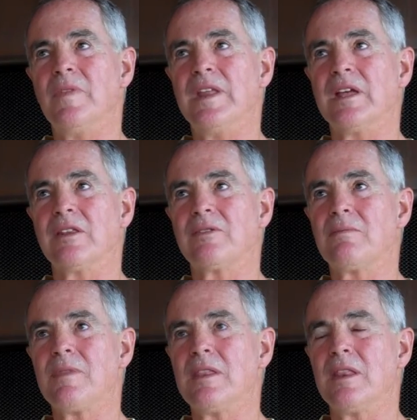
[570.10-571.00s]
yeah,
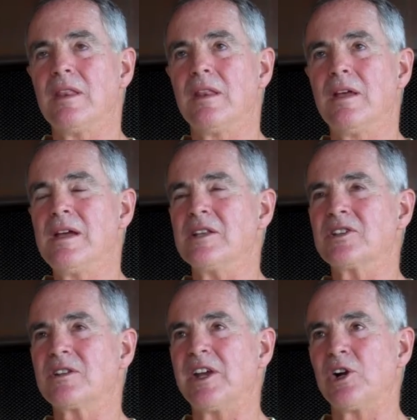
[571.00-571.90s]

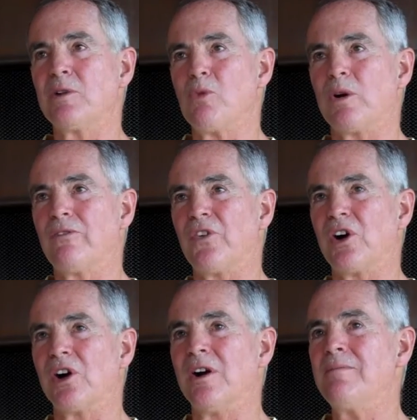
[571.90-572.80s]
it's geared more
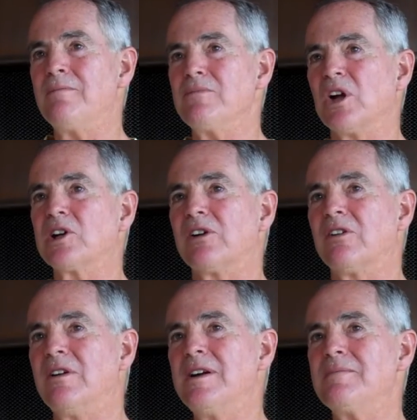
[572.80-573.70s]
for
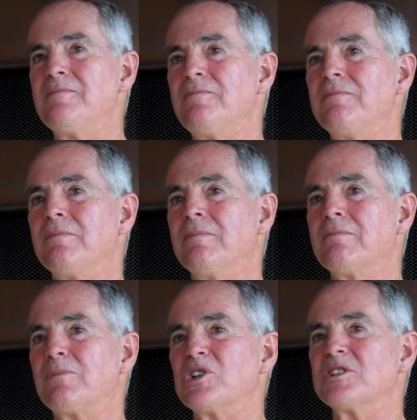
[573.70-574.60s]
younger
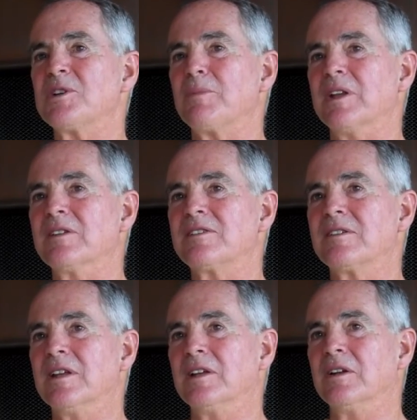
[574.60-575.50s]
participants,
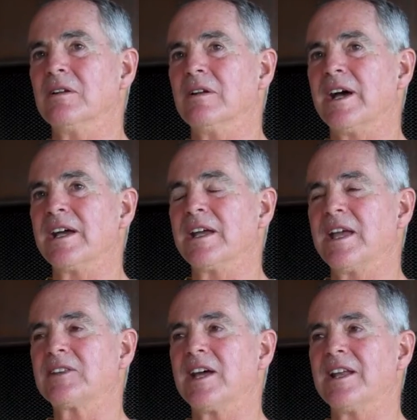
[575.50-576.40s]
and I
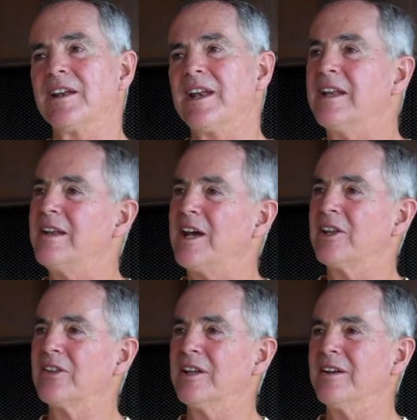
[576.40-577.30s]
get that
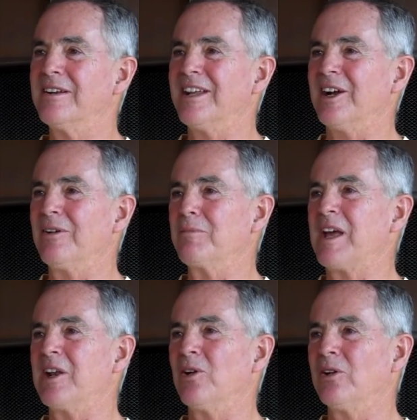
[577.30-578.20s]
now that, you know, I'm
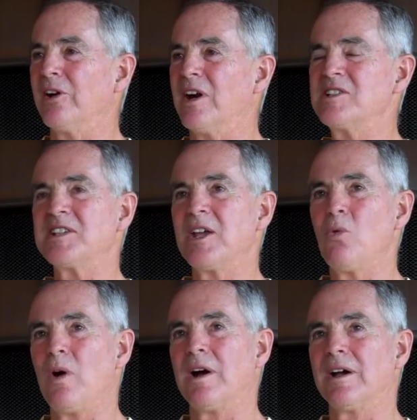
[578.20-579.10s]
getting older. I see
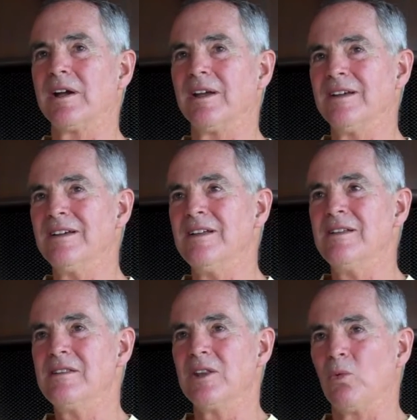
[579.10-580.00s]
why
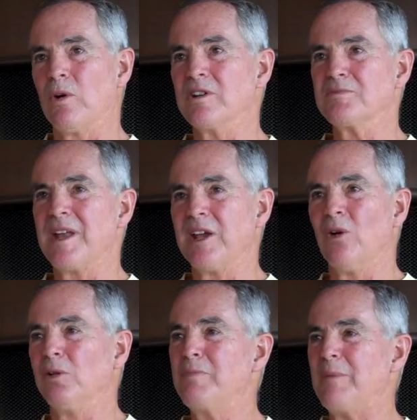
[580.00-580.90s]
there weren't as many
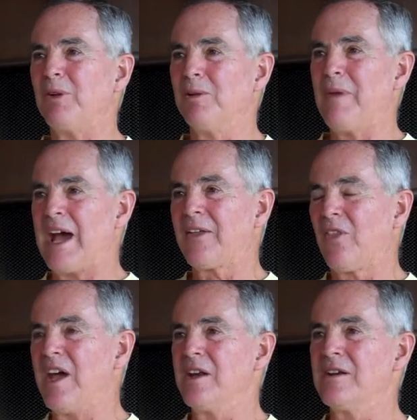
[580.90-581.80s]
old people back
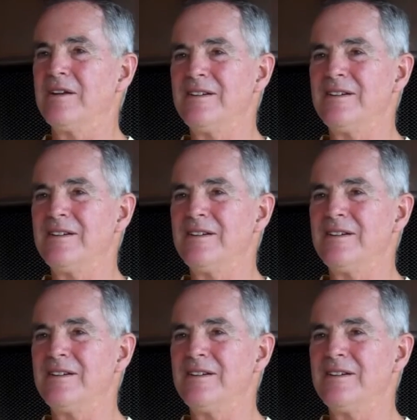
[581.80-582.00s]
then,